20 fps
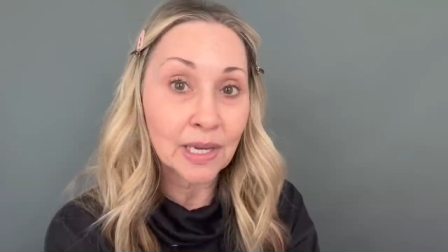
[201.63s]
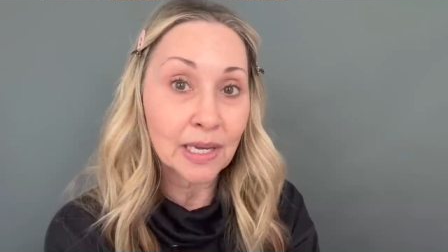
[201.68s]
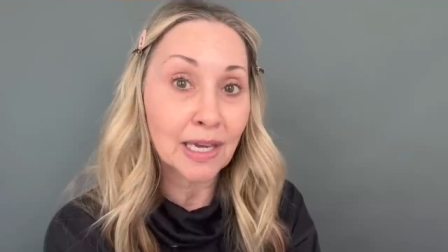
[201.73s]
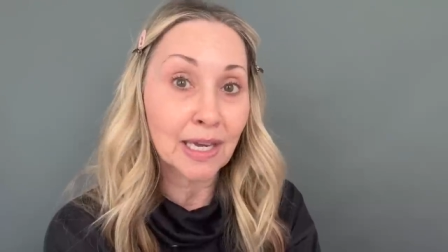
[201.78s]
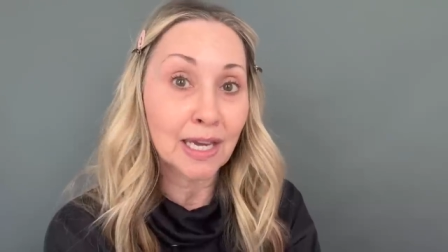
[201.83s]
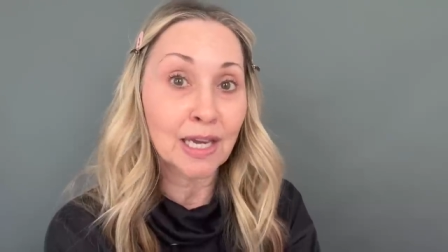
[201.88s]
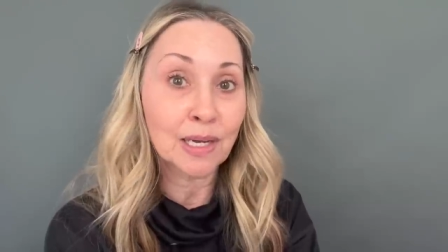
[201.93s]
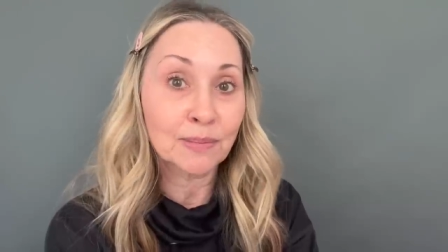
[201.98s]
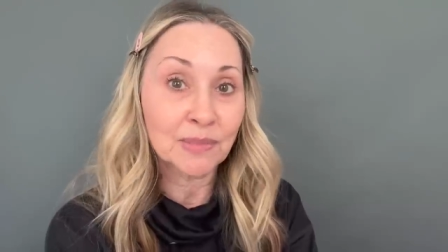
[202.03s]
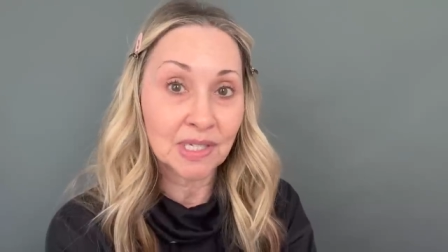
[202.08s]

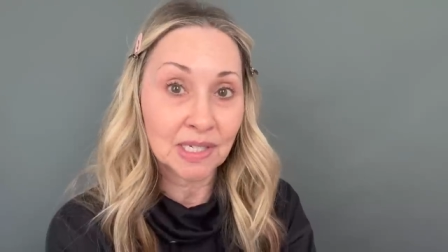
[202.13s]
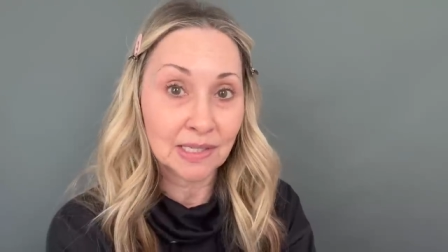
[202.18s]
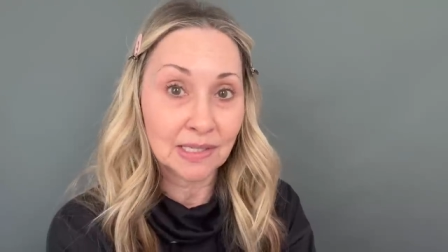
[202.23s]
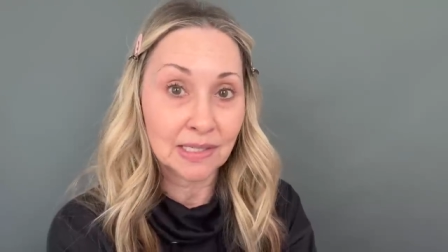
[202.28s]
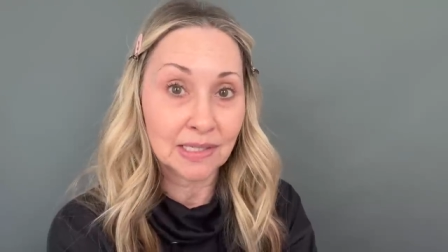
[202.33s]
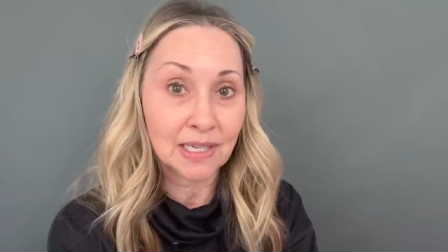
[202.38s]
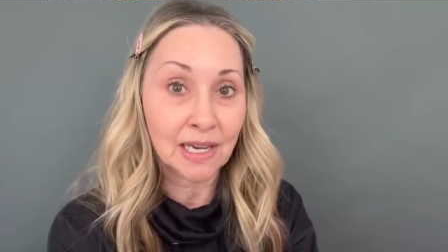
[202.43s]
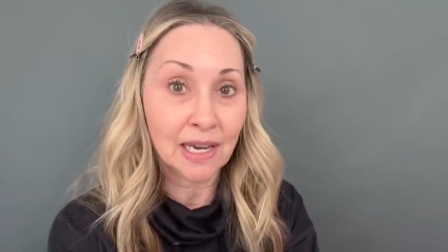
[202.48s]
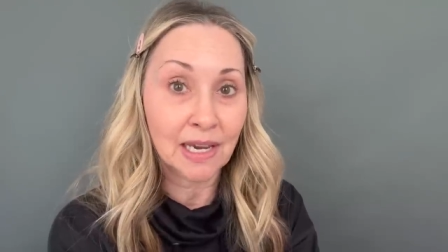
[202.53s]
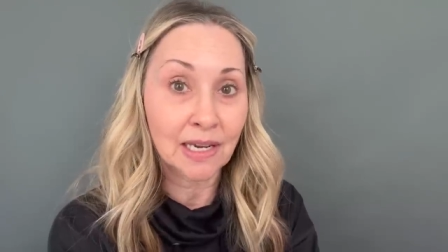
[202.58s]
came to
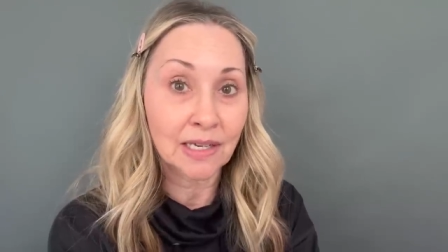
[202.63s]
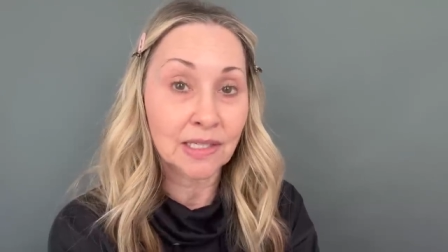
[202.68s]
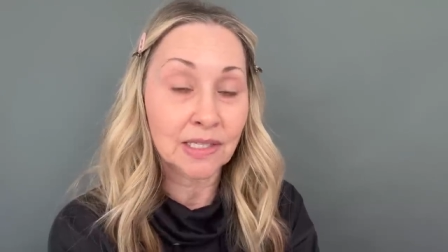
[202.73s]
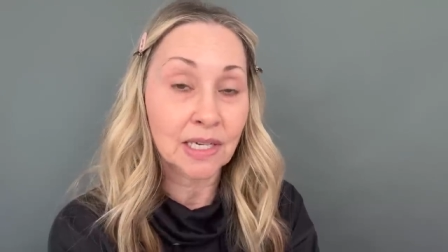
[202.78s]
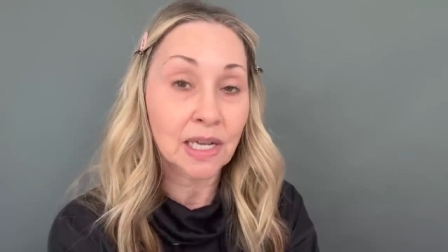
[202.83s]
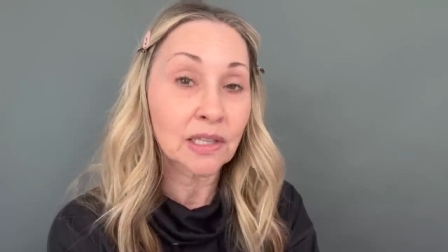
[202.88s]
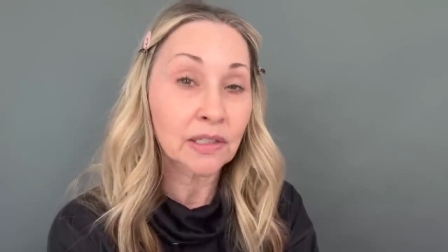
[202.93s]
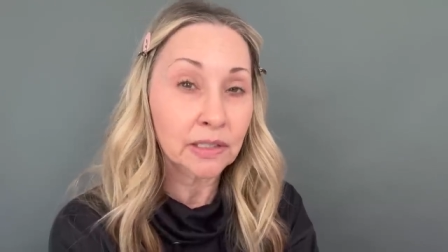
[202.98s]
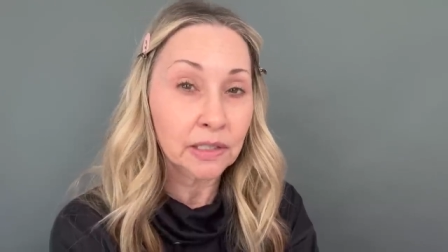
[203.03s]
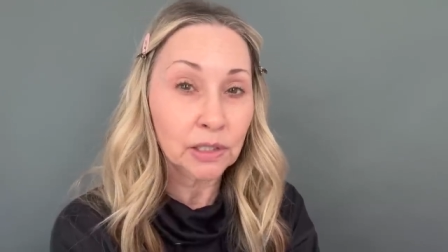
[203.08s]
Saint
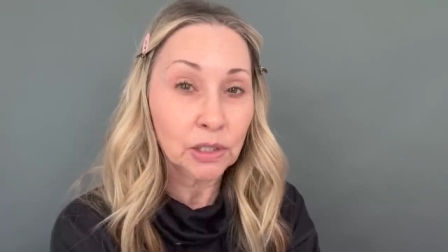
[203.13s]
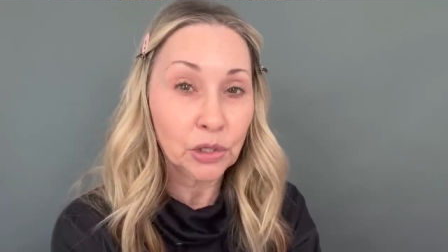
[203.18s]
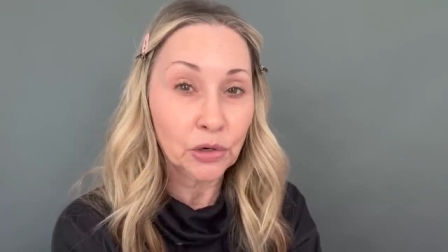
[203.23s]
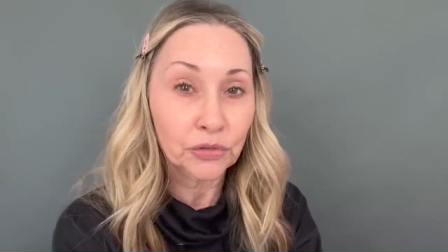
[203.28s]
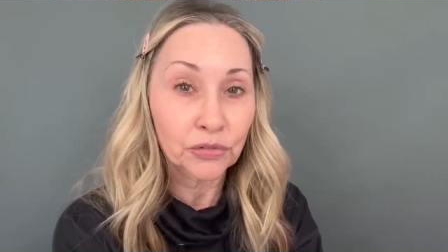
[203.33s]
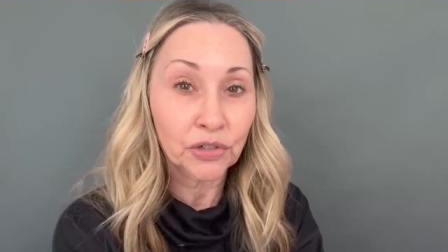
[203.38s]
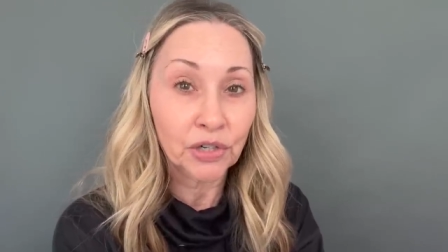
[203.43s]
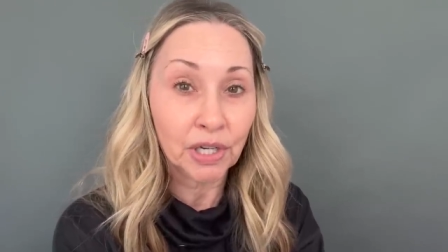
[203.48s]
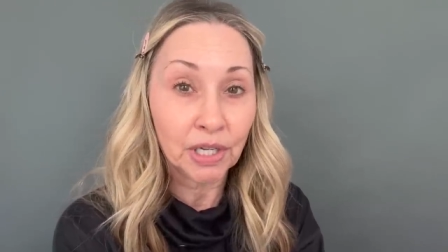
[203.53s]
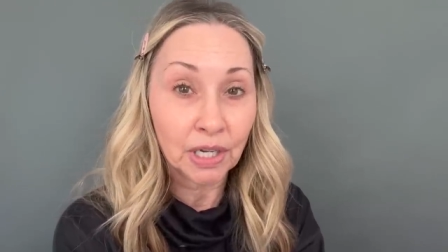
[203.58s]
a little
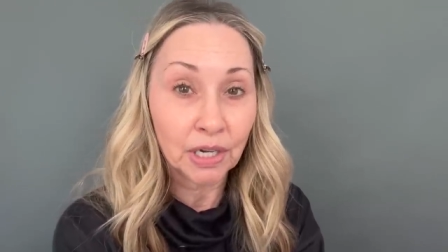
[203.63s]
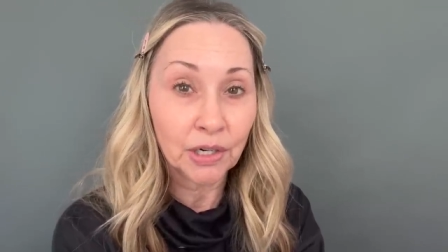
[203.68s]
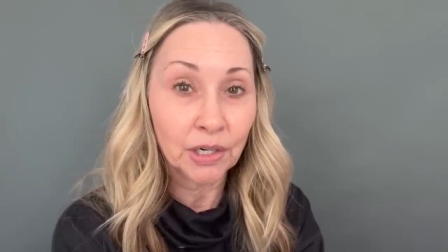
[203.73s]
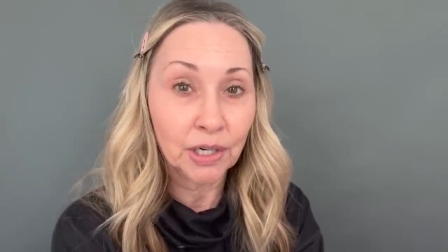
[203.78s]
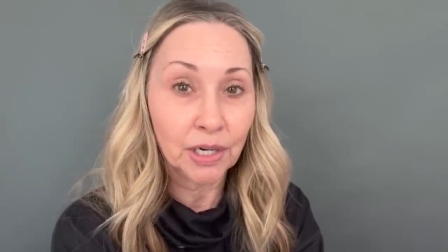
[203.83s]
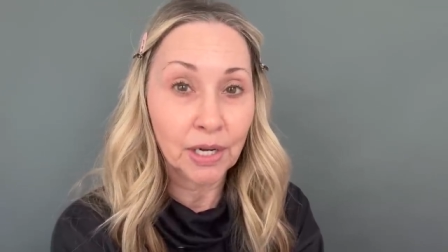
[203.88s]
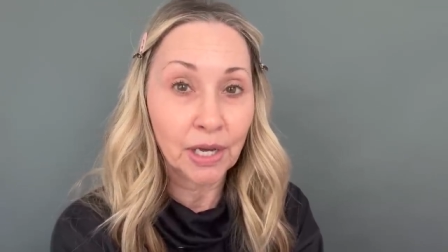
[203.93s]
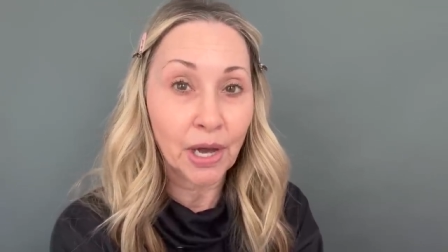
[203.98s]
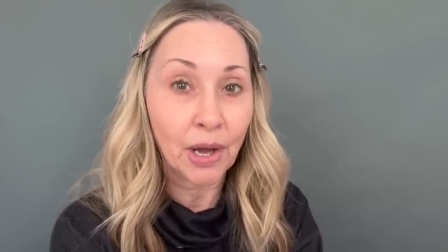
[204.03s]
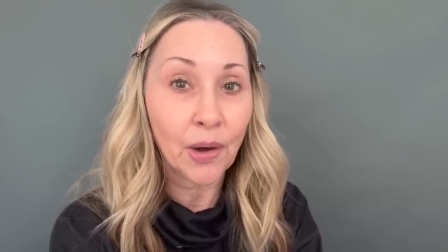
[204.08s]
over a year
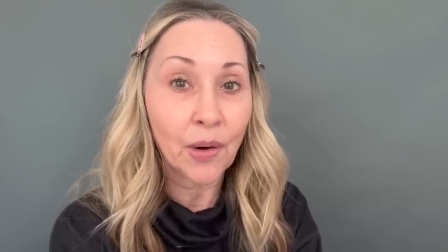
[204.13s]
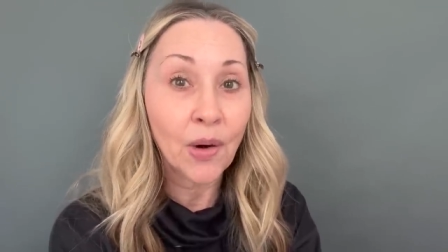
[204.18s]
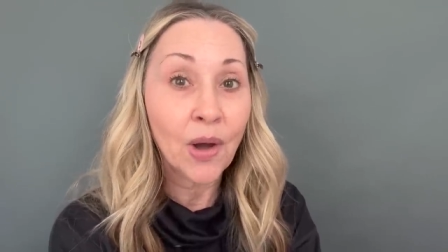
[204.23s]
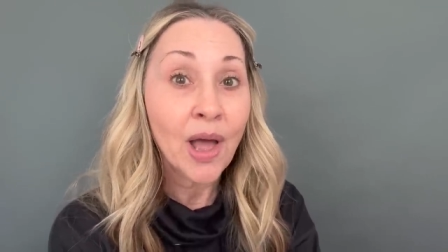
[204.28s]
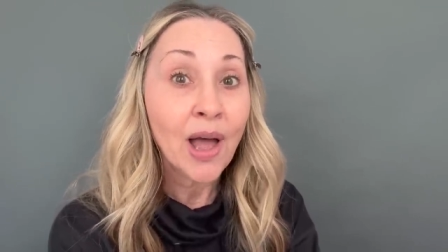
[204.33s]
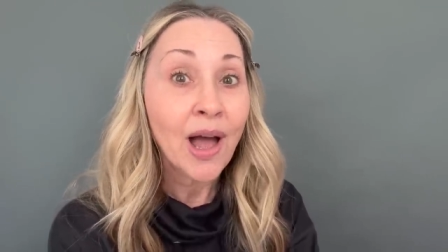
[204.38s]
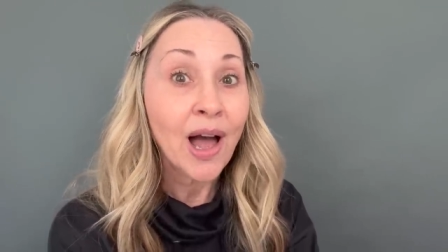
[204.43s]
ago.